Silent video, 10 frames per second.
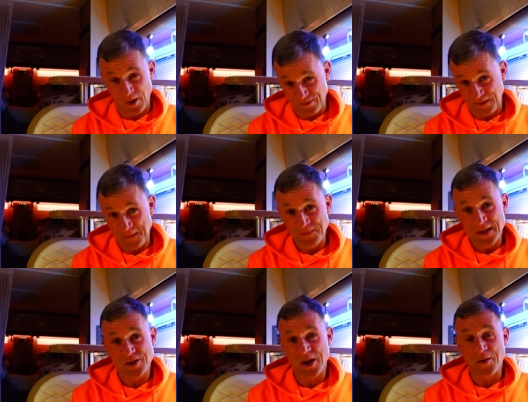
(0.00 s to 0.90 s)
life.
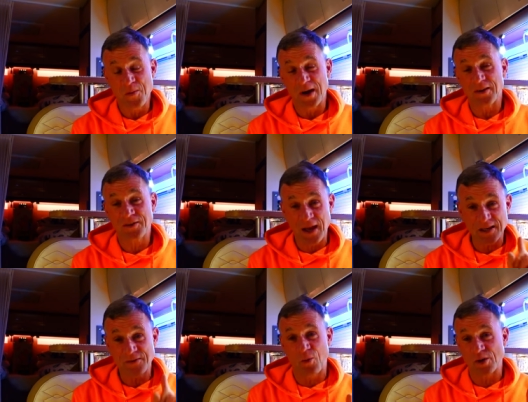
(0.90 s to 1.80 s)
So uh,
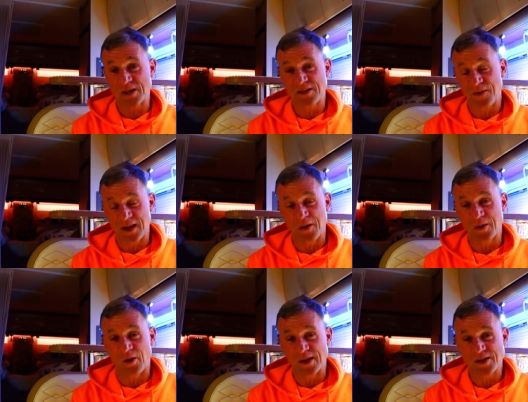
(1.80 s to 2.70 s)
thanks for watching this video,
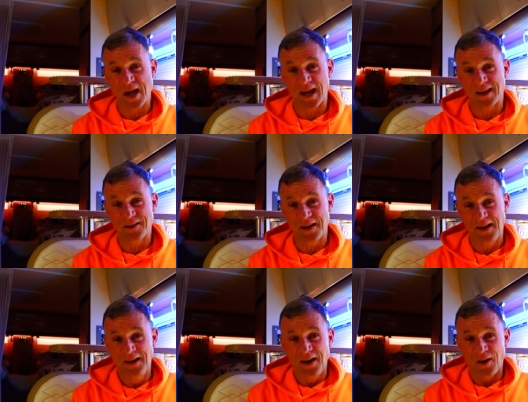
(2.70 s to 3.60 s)
guys, and
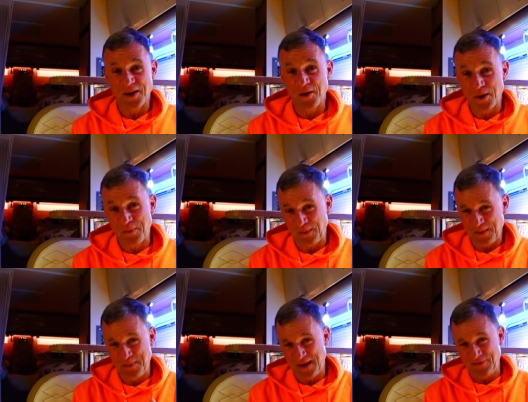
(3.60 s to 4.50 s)
uh, I know there'll
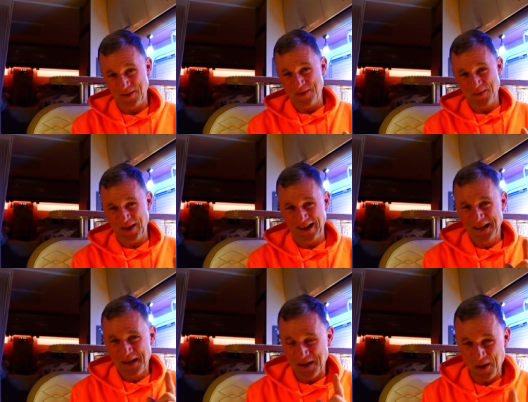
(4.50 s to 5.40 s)
probably be a few
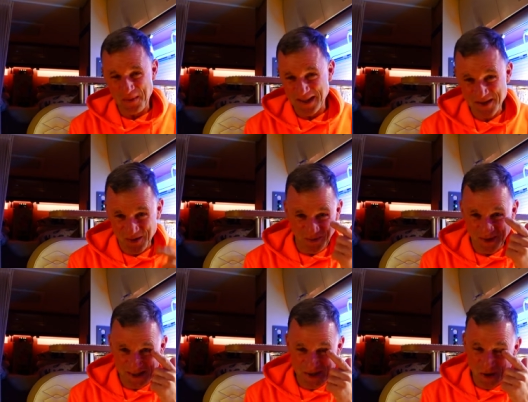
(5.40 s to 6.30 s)
uh, comments
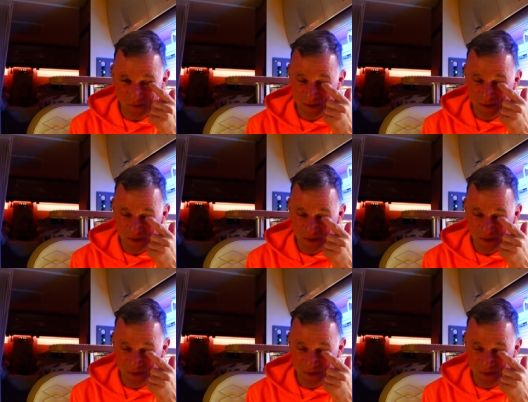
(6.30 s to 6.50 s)
on uh, Joff,